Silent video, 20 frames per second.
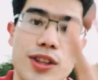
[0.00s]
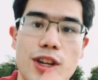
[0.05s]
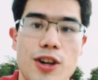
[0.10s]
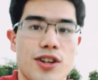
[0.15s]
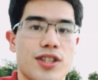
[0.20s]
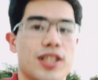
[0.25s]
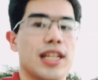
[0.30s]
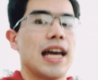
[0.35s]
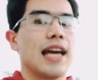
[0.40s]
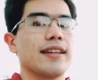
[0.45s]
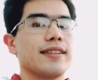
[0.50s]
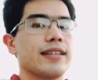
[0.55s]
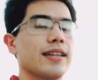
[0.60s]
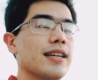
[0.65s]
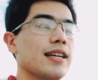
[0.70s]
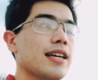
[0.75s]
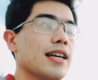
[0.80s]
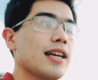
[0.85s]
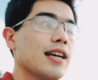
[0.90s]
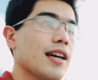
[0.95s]
there's that.
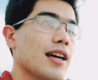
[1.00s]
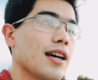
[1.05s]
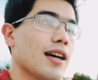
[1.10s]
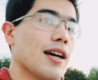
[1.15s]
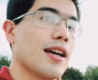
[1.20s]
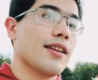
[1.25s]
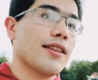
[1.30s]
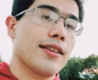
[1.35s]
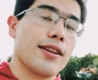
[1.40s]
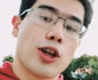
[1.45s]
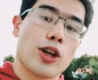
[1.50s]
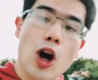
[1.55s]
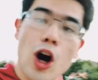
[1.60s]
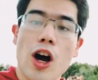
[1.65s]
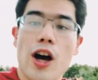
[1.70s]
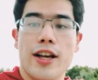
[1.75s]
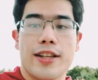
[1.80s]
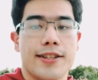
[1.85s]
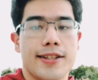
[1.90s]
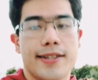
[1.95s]

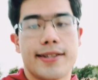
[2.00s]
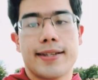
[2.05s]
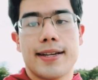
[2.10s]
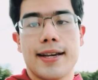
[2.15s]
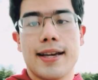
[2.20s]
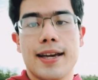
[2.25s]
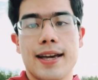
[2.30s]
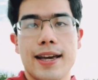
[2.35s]
Cons.